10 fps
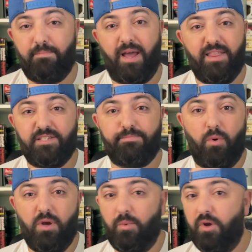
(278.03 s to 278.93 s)
By this
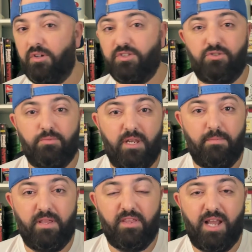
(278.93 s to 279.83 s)
point, we all assumed he'd
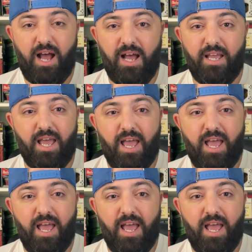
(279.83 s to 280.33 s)
be the guy,